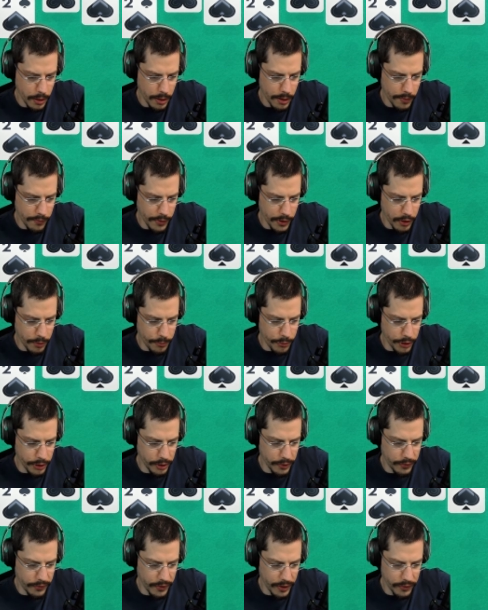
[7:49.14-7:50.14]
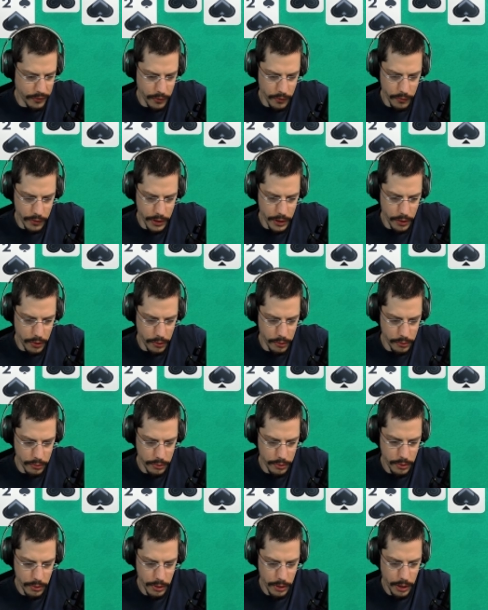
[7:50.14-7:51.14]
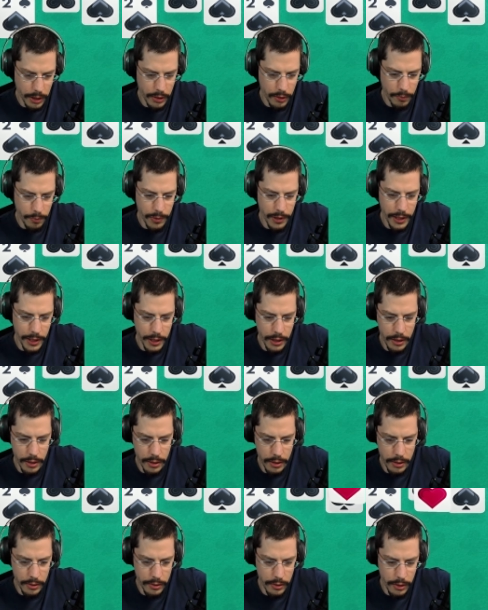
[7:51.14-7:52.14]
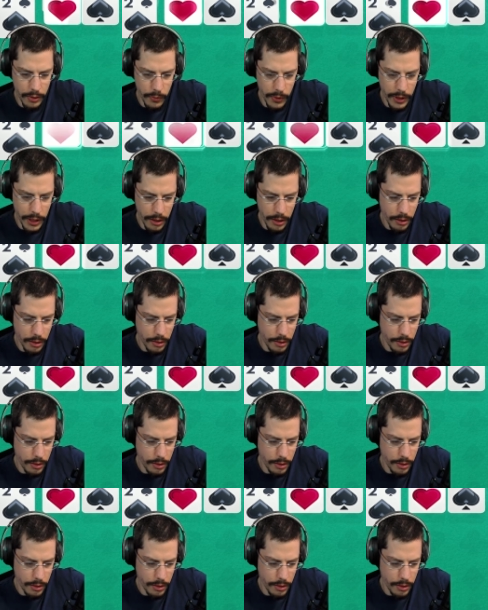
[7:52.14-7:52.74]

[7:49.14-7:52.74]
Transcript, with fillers: If I could bring the 6 over now, I could play the green.